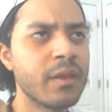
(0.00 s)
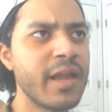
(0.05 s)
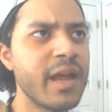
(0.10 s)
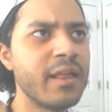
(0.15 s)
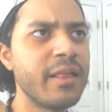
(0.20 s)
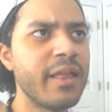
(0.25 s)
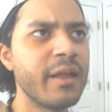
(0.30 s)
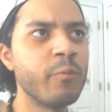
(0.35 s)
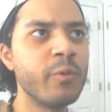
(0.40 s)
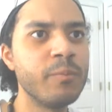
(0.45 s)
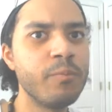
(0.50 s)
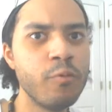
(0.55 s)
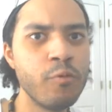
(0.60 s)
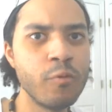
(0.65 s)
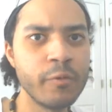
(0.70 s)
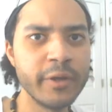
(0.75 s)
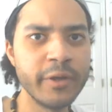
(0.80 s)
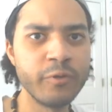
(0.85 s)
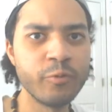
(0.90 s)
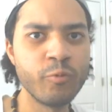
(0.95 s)
of like
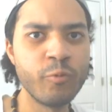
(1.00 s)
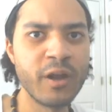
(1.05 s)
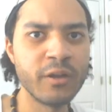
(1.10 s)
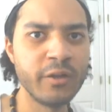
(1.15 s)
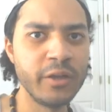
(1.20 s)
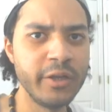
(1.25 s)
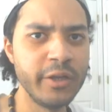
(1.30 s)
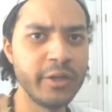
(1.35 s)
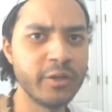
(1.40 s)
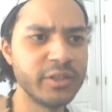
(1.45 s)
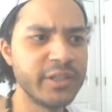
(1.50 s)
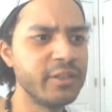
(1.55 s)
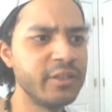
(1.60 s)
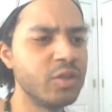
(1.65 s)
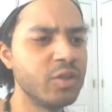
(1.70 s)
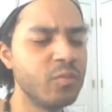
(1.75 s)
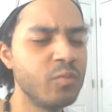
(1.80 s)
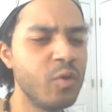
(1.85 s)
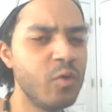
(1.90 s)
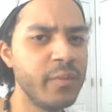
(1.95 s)
reported throughout the years that
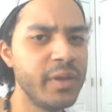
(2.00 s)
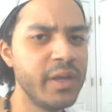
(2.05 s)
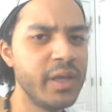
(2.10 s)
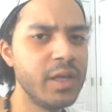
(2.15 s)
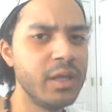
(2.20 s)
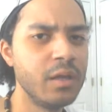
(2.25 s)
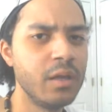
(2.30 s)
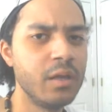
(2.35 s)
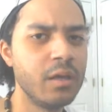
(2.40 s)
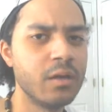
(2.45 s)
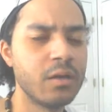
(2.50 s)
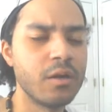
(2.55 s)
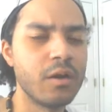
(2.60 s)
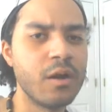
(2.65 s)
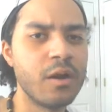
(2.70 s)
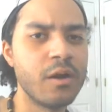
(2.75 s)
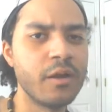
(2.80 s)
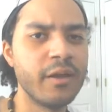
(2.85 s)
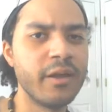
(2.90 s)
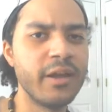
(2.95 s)
Tomomi
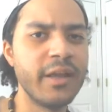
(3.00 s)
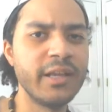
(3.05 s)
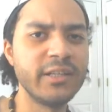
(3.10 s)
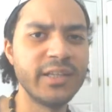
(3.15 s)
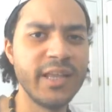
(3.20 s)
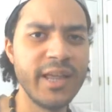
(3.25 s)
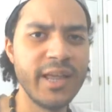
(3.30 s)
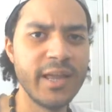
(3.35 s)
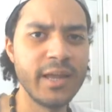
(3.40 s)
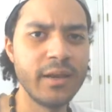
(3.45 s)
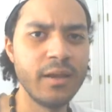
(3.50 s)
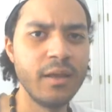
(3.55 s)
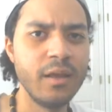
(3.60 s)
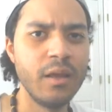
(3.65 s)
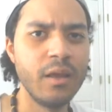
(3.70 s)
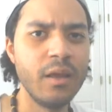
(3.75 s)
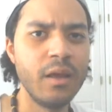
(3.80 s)
Kahara has had